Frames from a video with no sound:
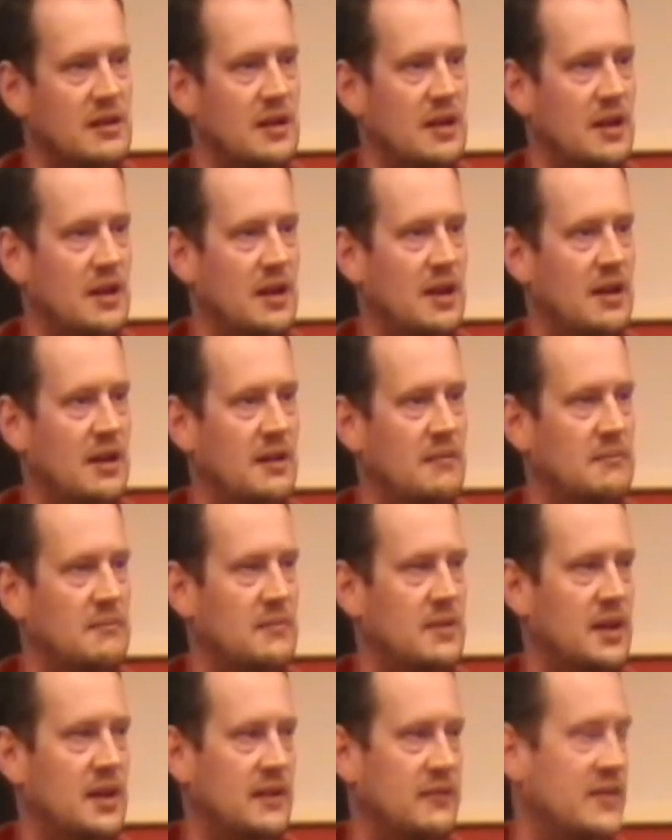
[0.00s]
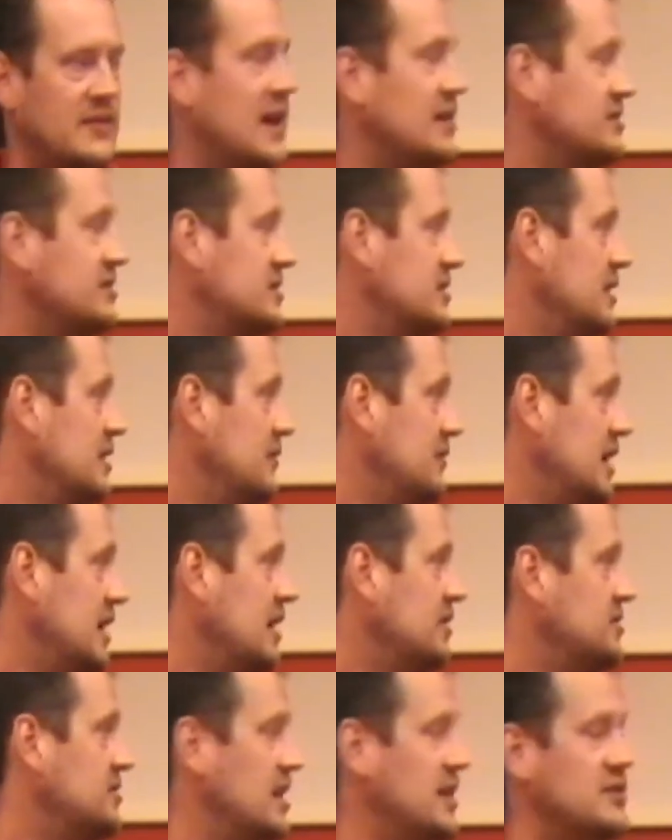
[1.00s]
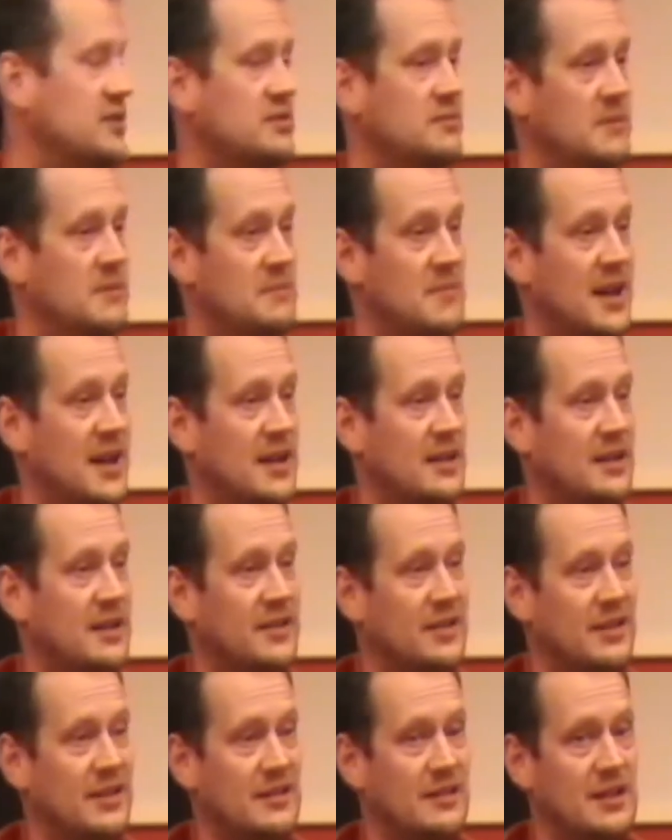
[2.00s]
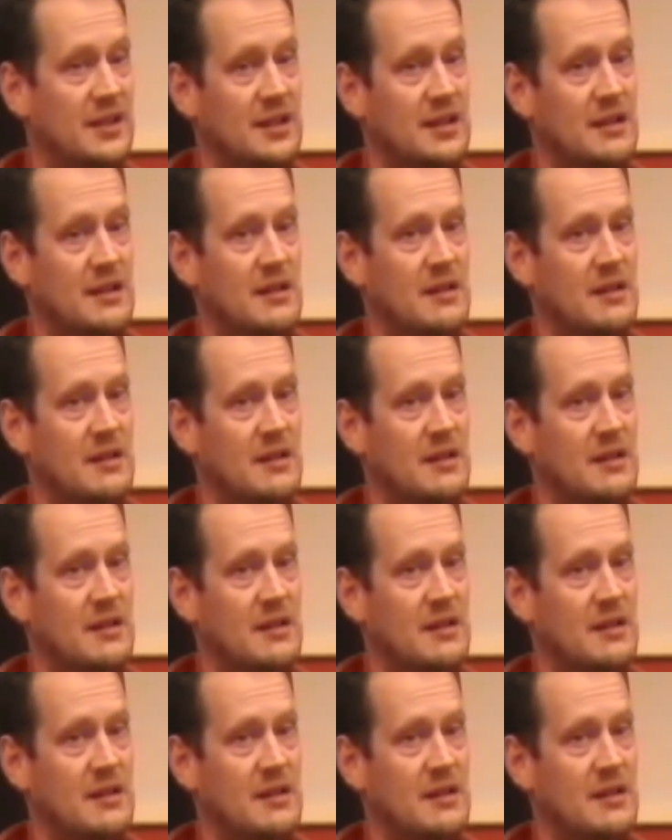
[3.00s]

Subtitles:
And if that change can be made, I think the